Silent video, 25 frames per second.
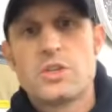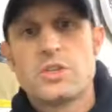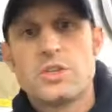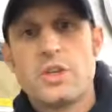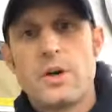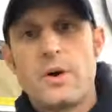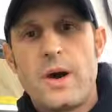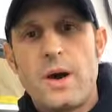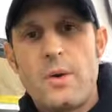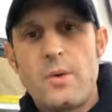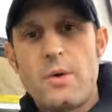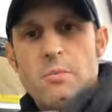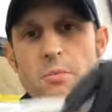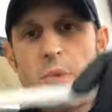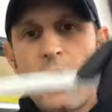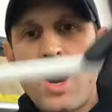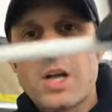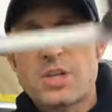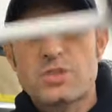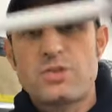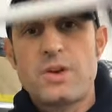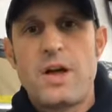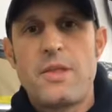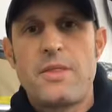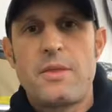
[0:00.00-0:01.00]
So I would
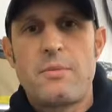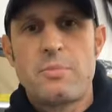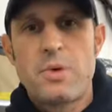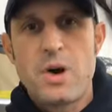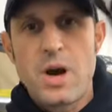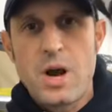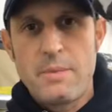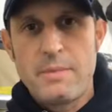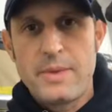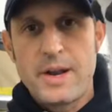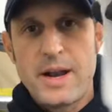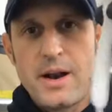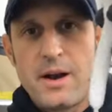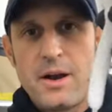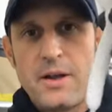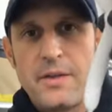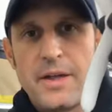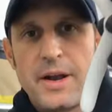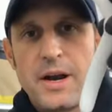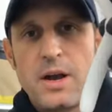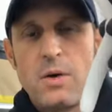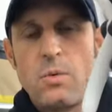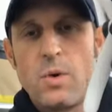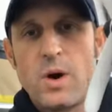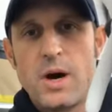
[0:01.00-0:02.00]
mask around the priming area
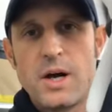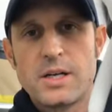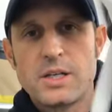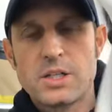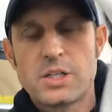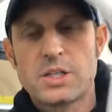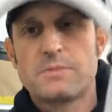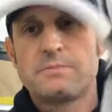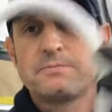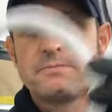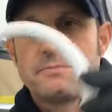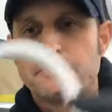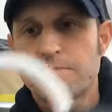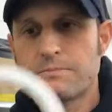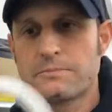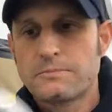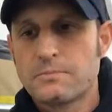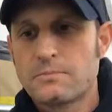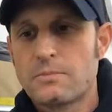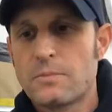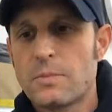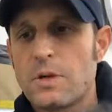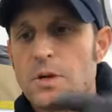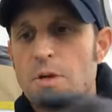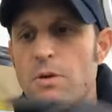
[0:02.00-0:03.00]
that I want.
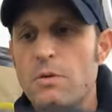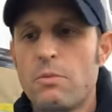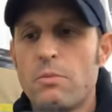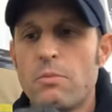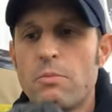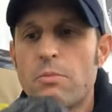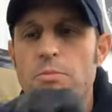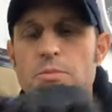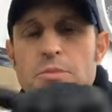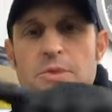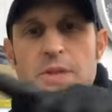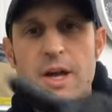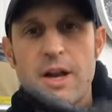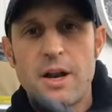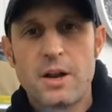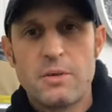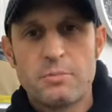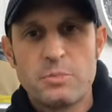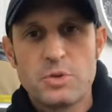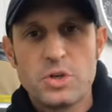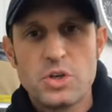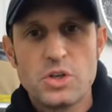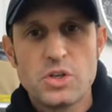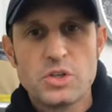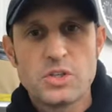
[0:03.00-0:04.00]
Then
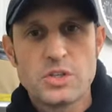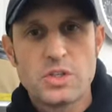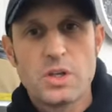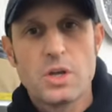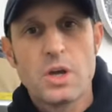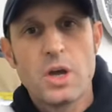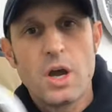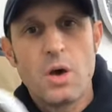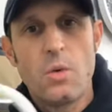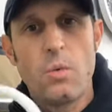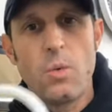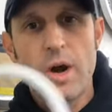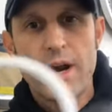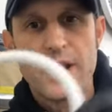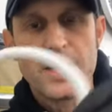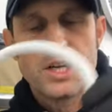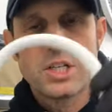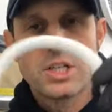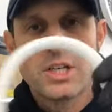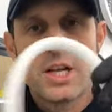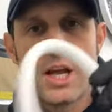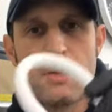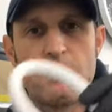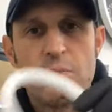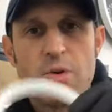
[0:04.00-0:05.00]
I'd use a
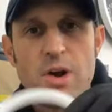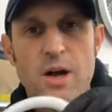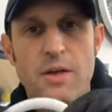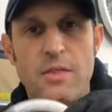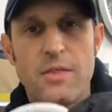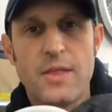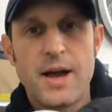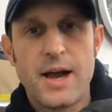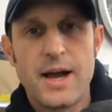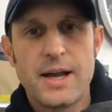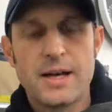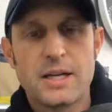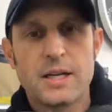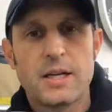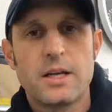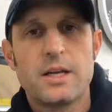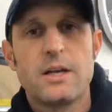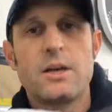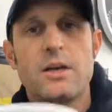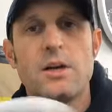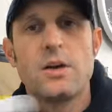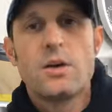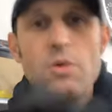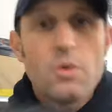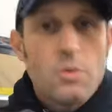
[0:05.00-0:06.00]
1-inch tape around that,
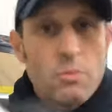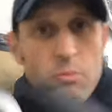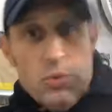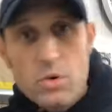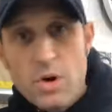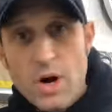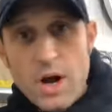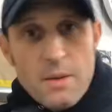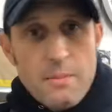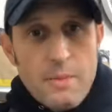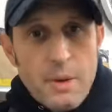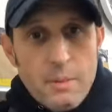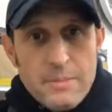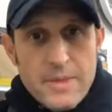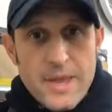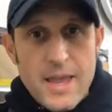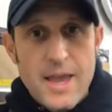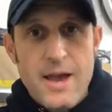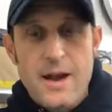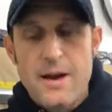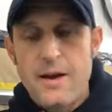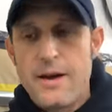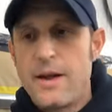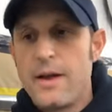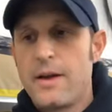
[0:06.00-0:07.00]
prime up
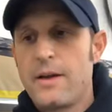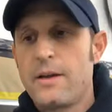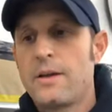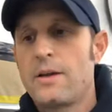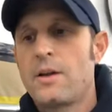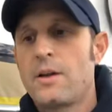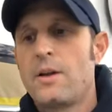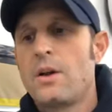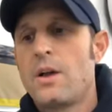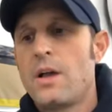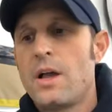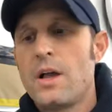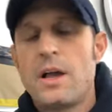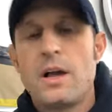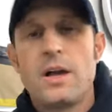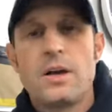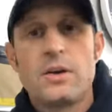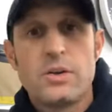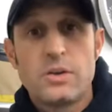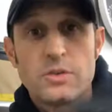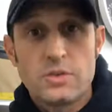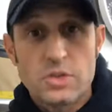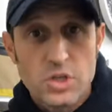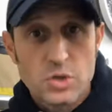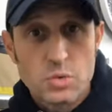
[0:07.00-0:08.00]
the area.
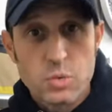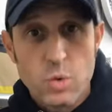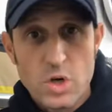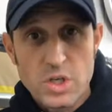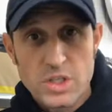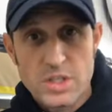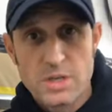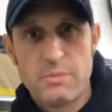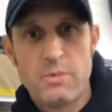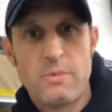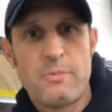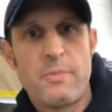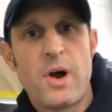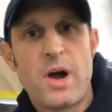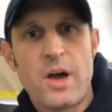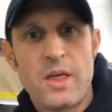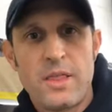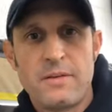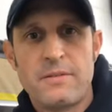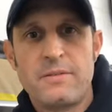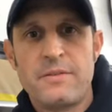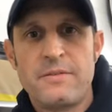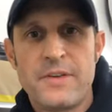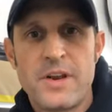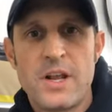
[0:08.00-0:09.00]
Just watch some of my
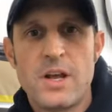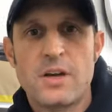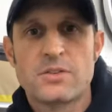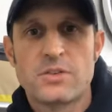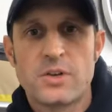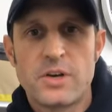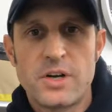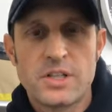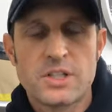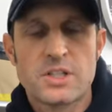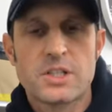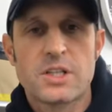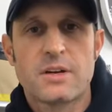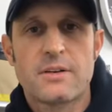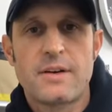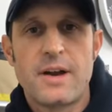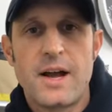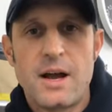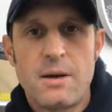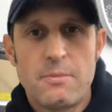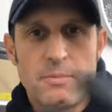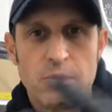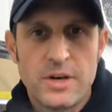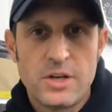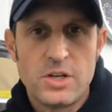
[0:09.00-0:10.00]
other videos on
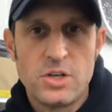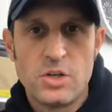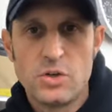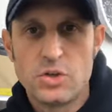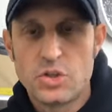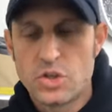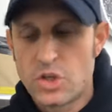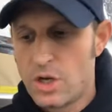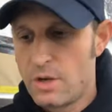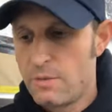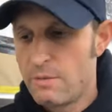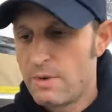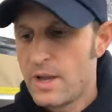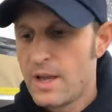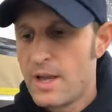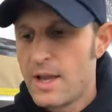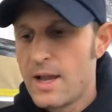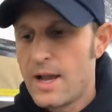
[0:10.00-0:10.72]
Instagram and YouTube,